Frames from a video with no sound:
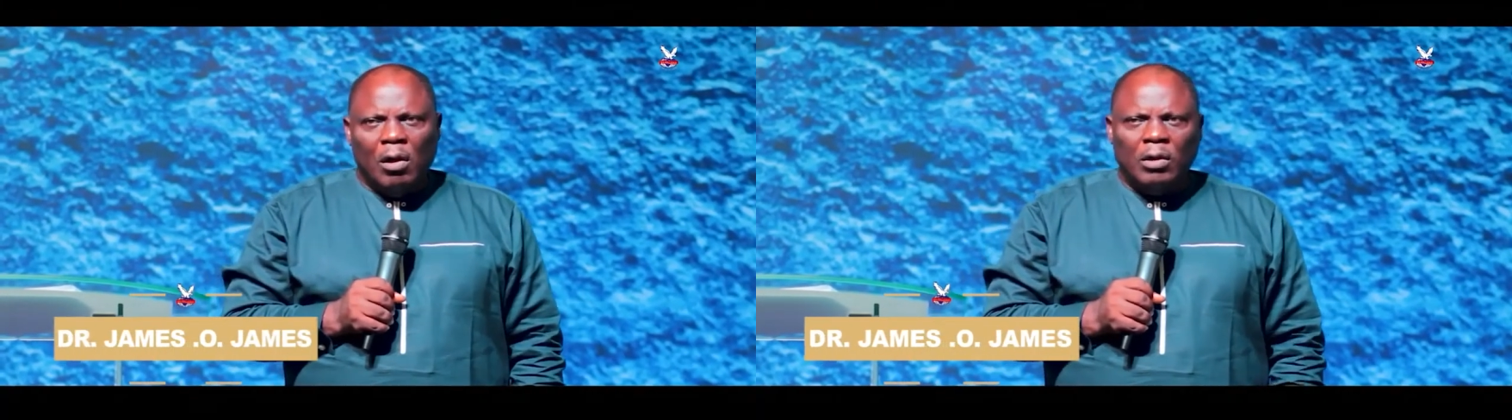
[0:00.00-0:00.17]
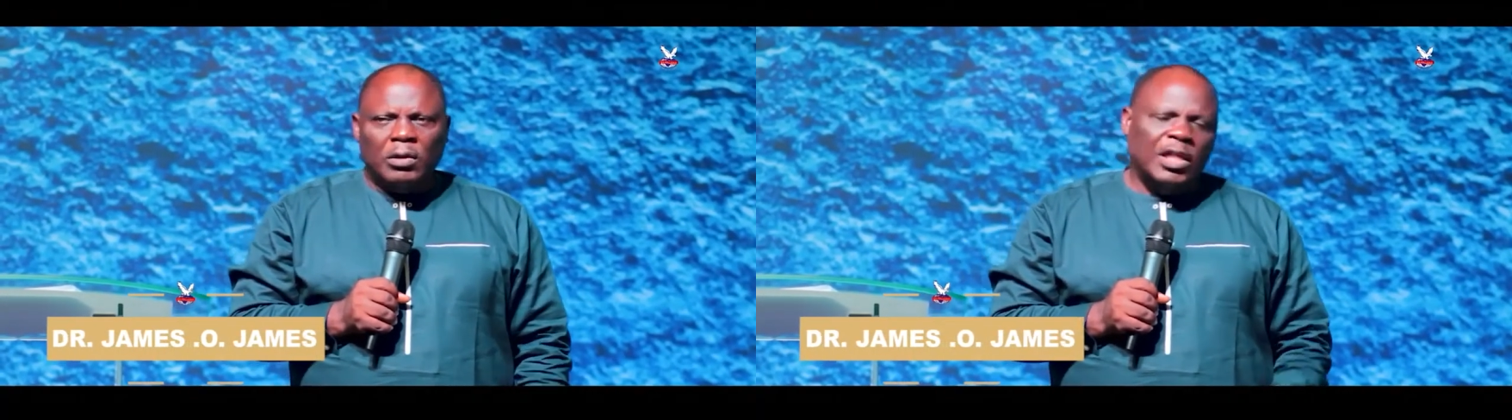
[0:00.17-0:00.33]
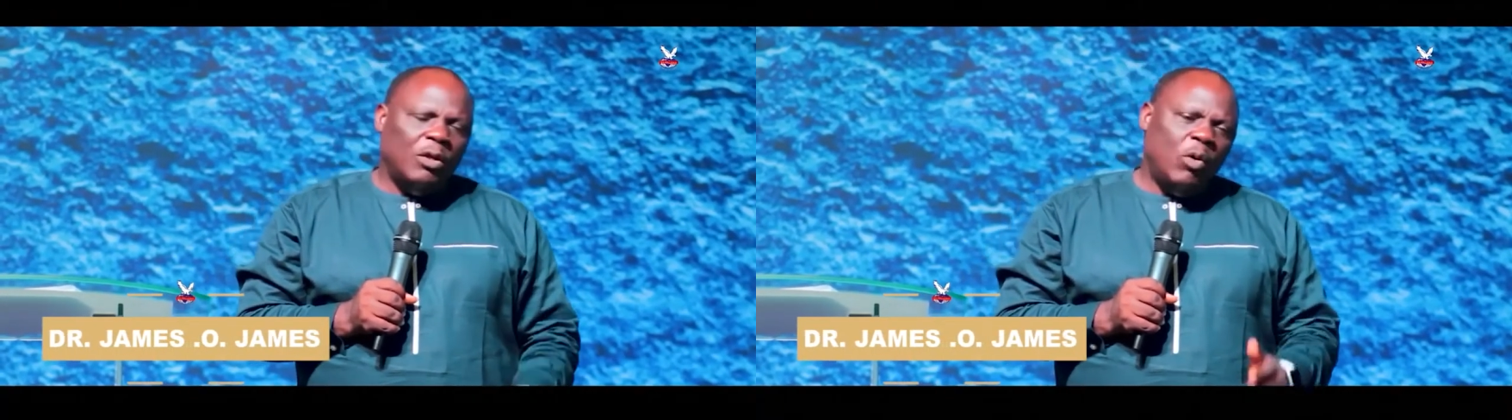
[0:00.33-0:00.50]

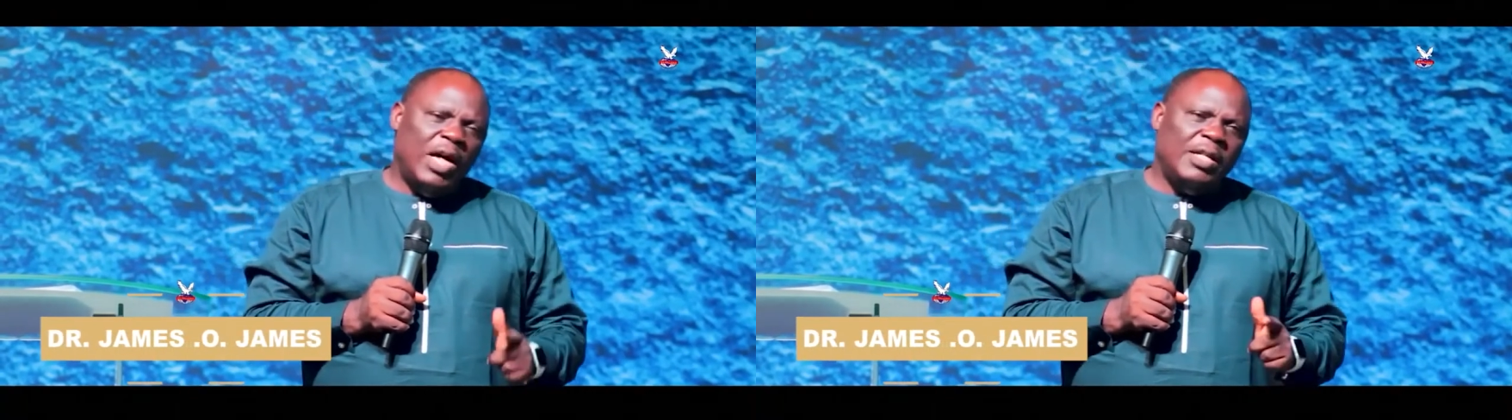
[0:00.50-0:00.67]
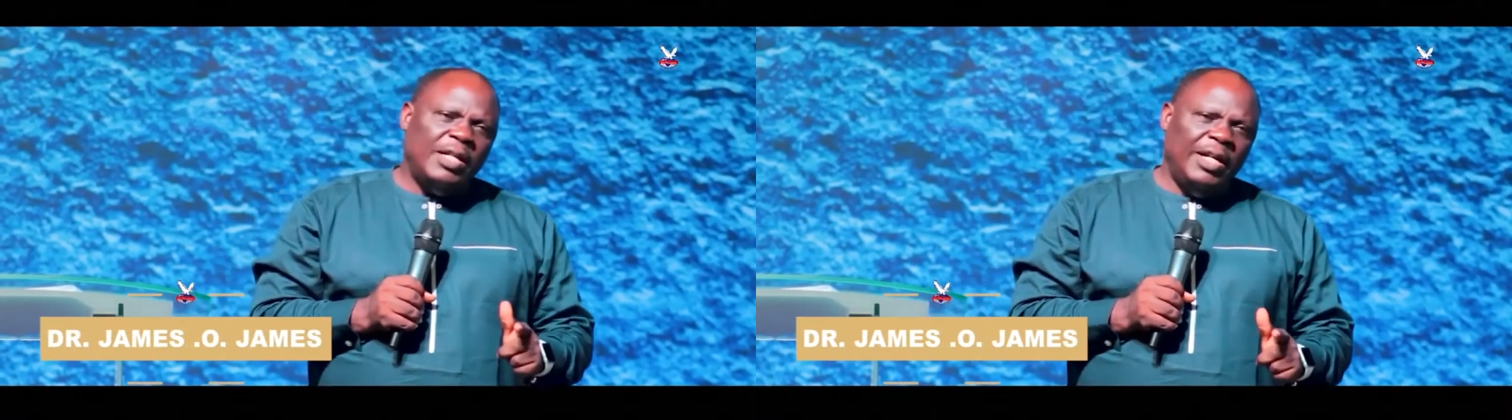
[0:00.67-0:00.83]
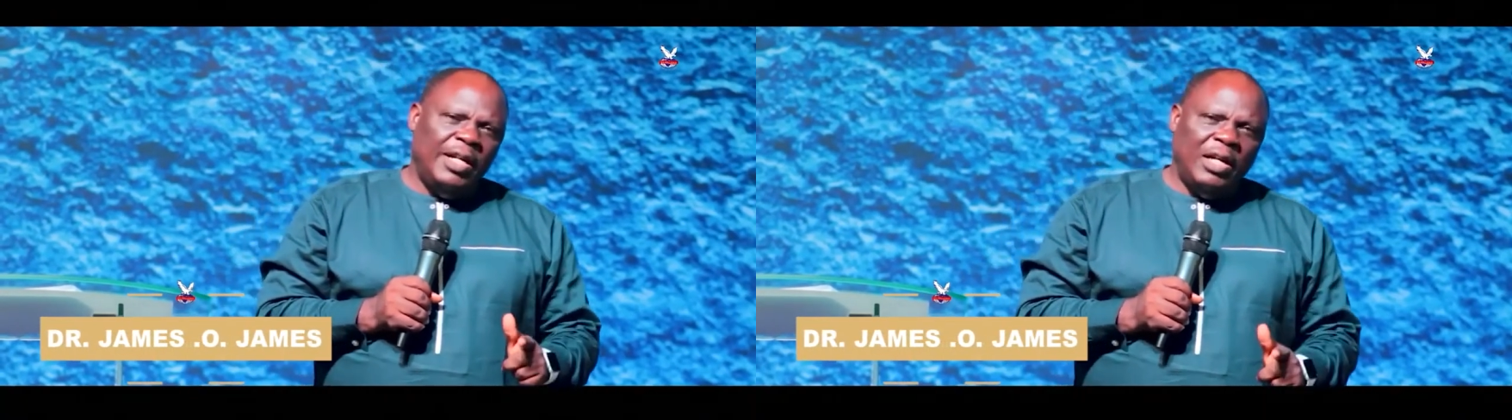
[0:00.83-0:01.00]
Until
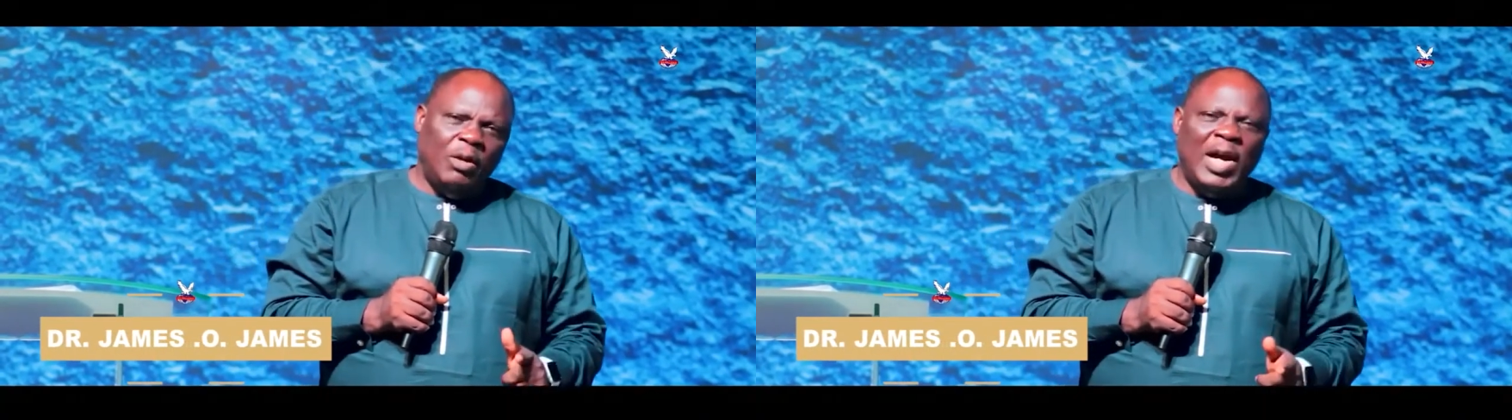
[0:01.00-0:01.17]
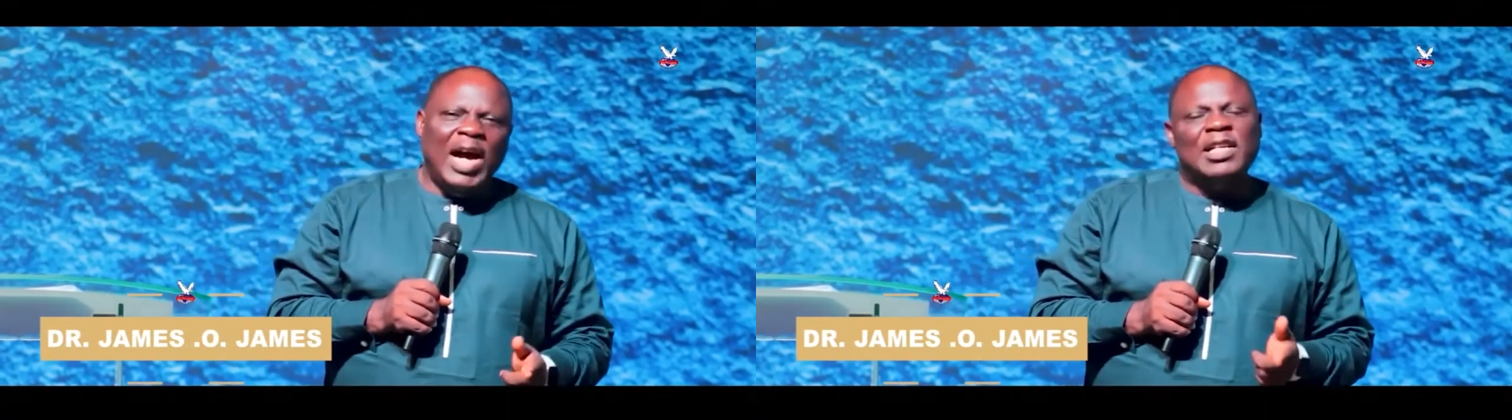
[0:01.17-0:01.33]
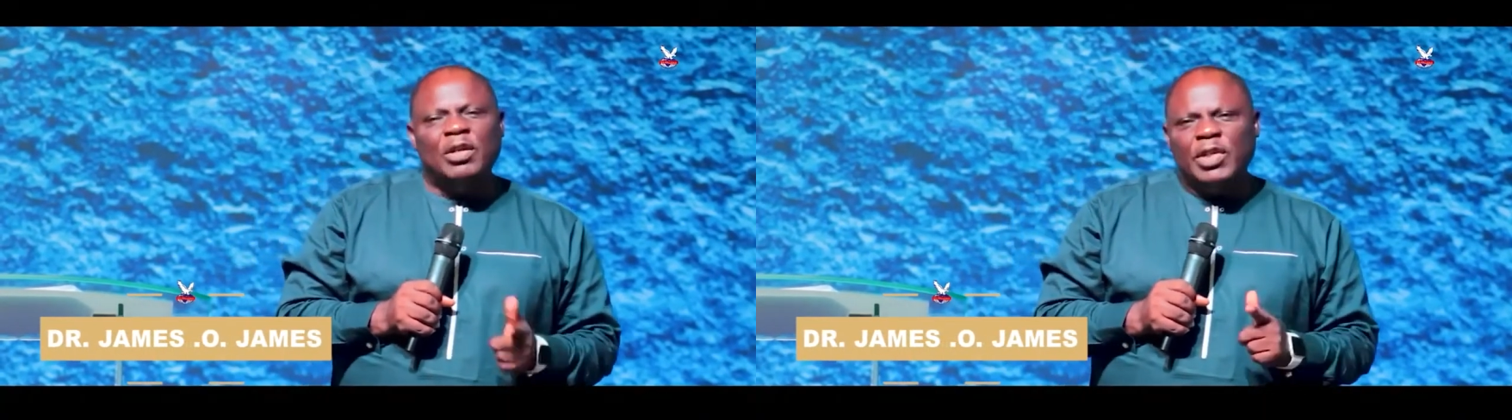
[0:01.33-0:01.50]
one day, we
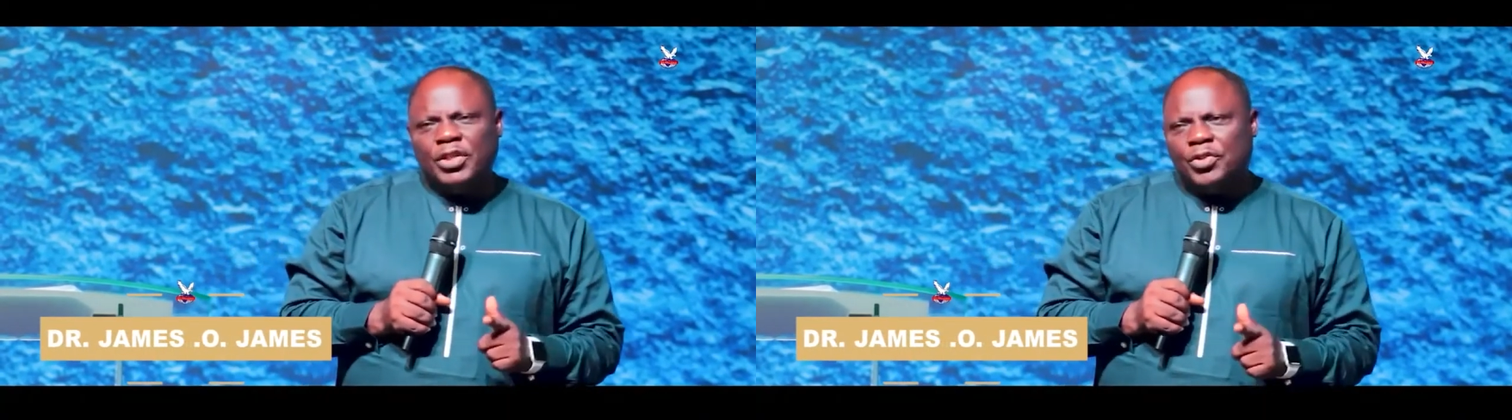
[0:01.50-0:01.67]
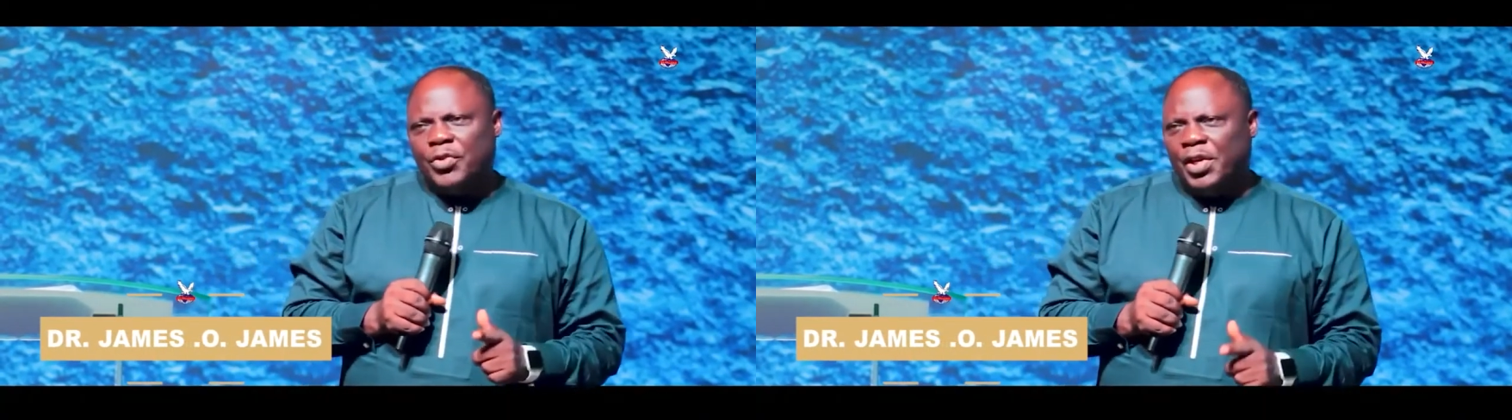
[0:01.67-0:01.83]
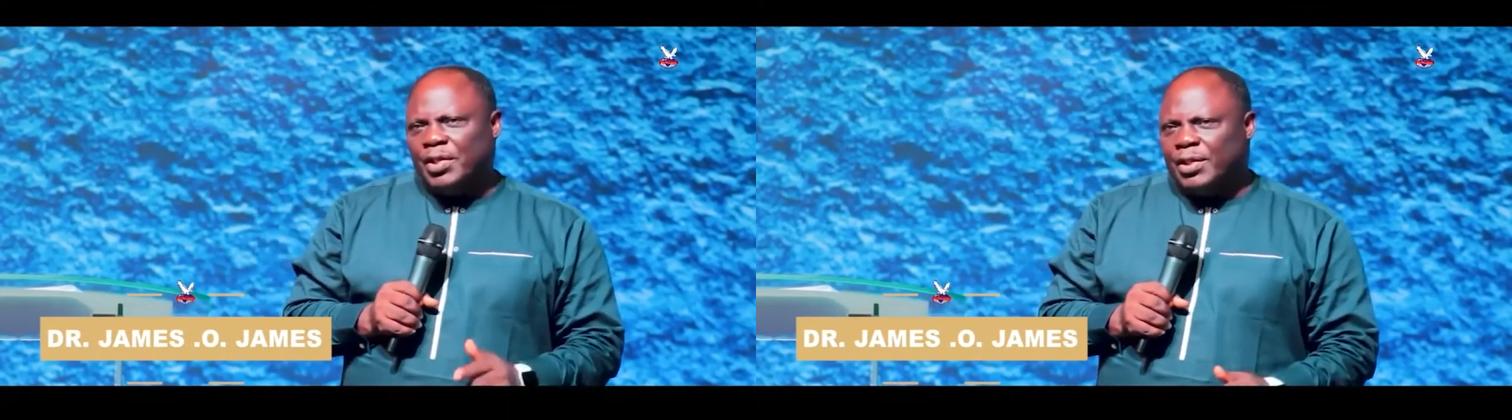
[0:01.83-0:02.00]
had a
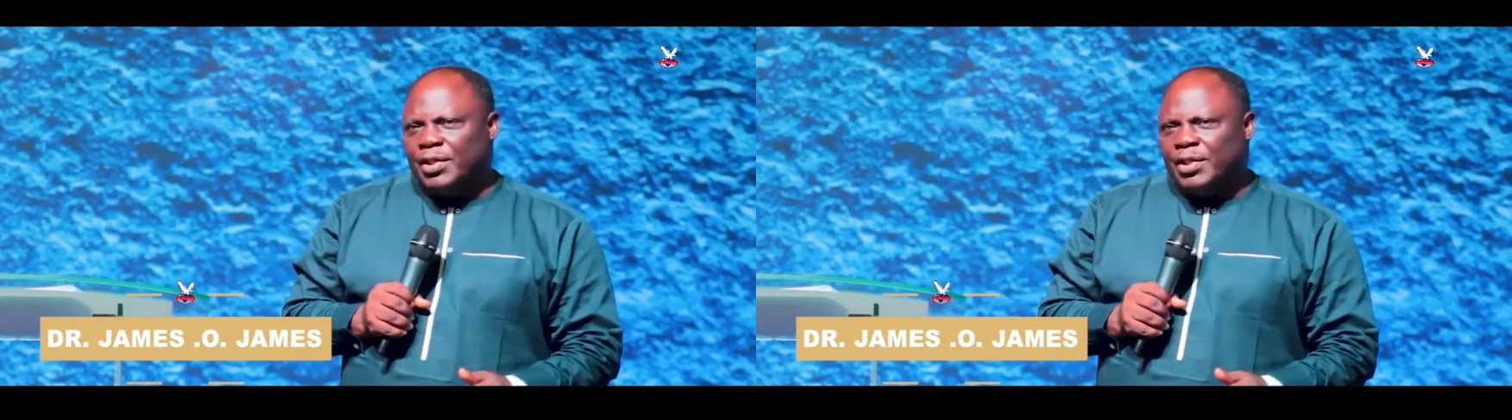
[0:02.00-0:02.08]
retreat.